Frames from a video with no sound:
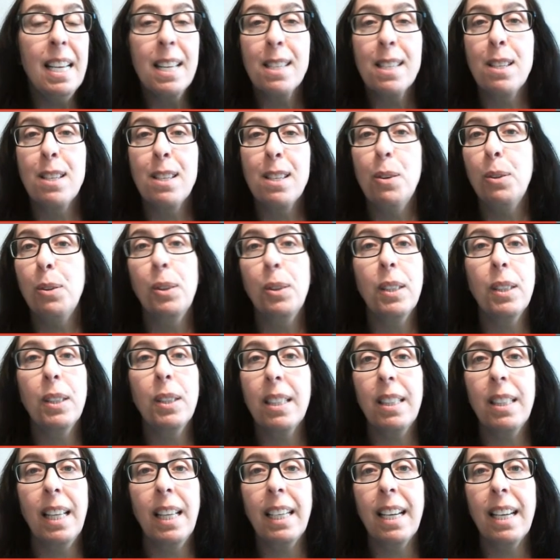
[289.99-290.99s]
So,
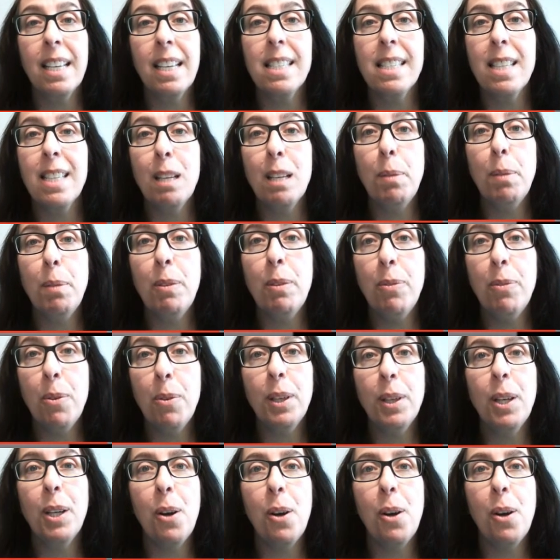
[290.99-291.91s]
like I said before,